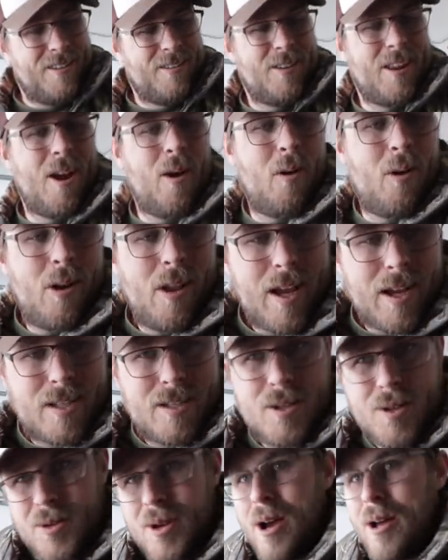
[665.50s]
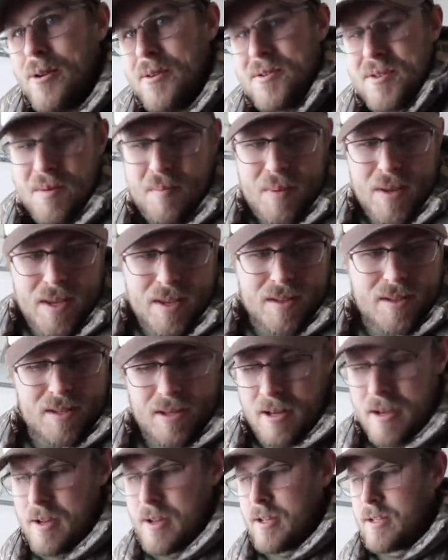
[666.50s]
They were like $2 a piece.
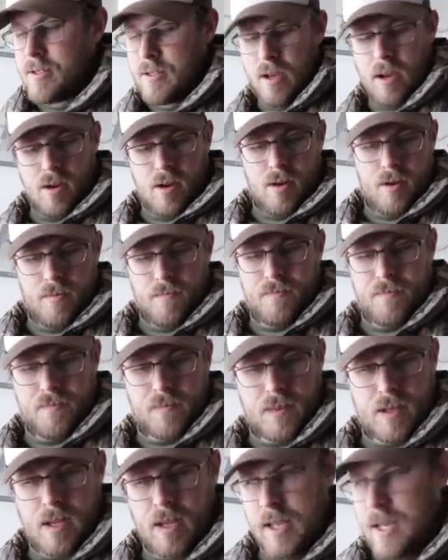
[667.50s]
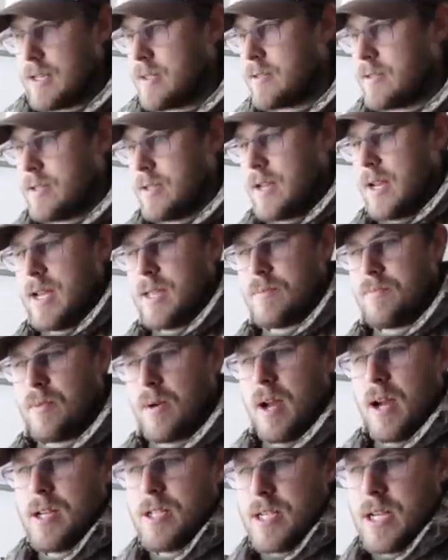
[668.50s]
So I guess today's
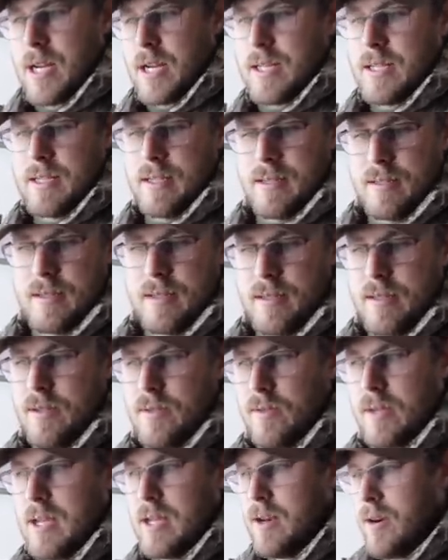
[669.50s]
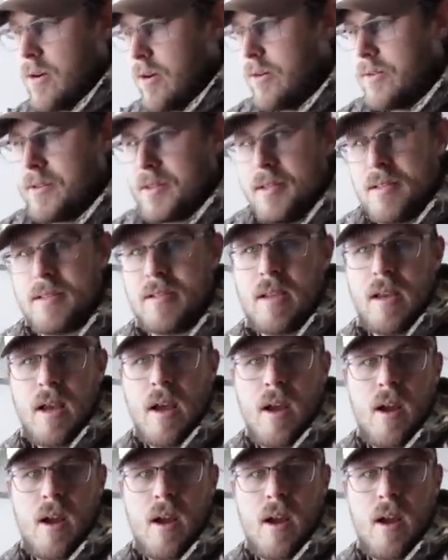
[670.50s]
project is to get all of these